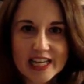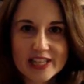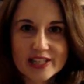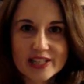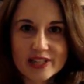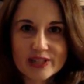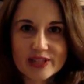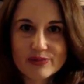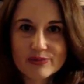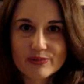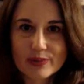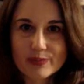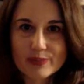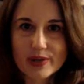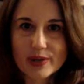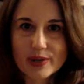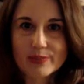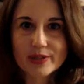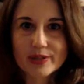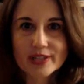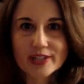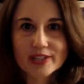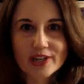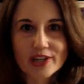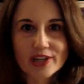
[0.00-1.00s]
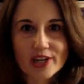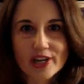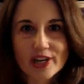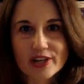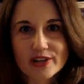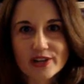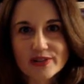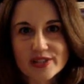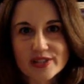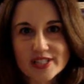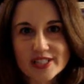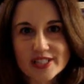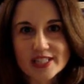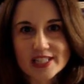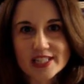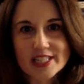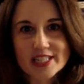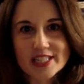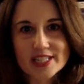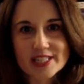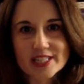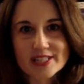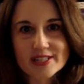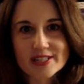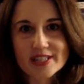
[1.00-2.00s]
the new Republican Congress
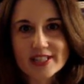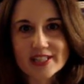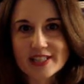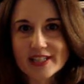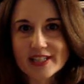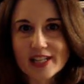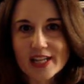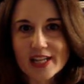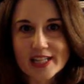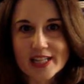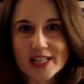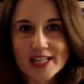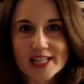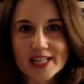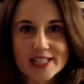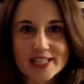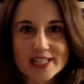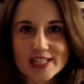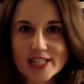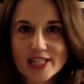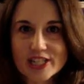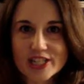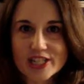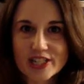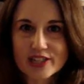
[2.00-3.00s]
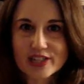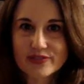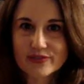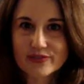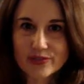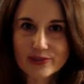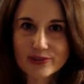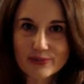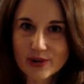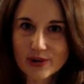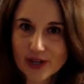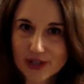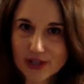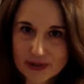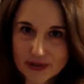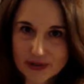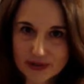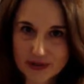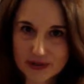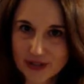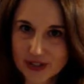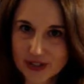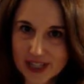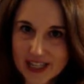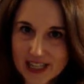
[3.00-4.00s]
is looking a lot like deja vu all
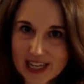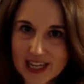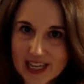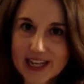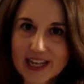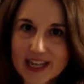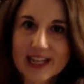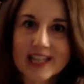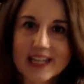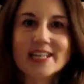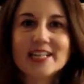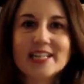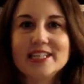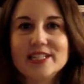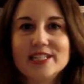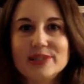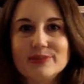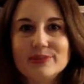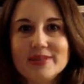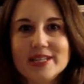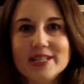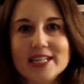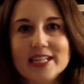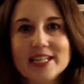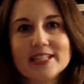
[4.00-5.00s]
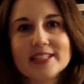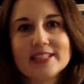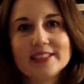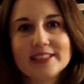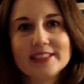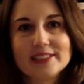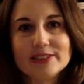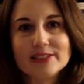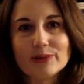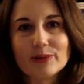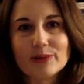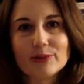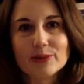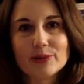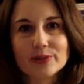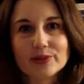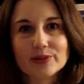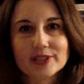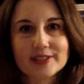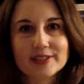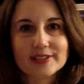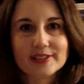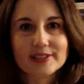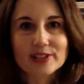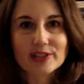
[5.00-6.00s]
over again to me, to
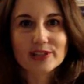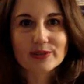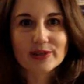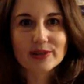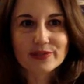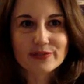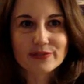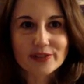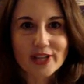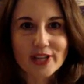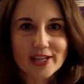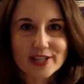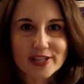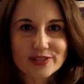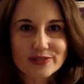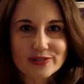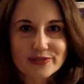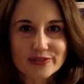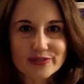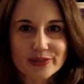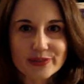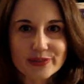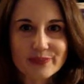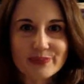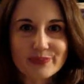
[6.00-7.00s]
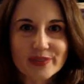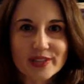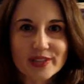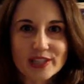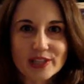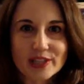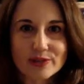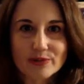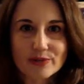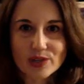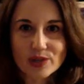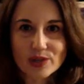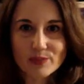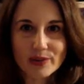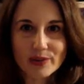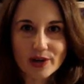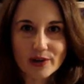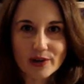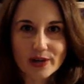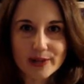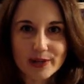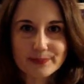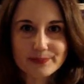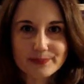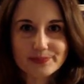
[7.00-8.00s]
quote the great philosopher Yogi
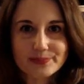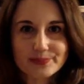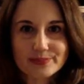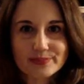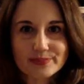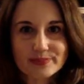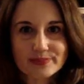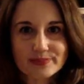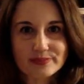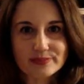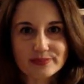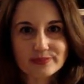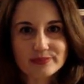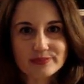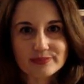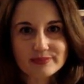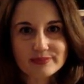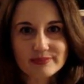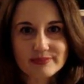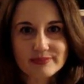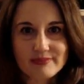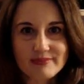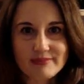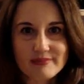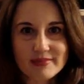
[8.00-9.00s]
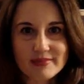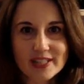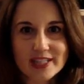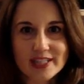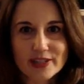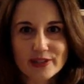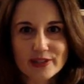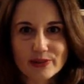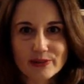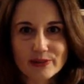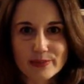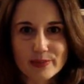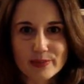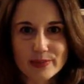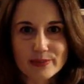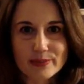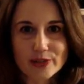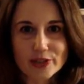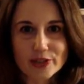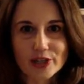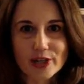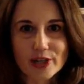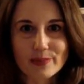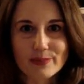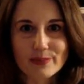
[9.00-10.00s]
Berra. Now you remember
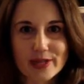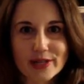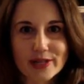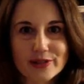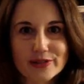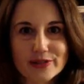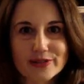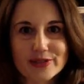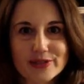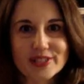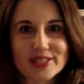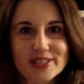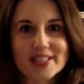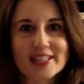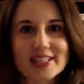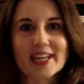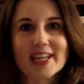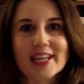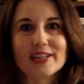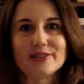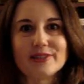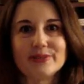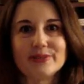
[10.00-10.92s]
John Boehner is the guy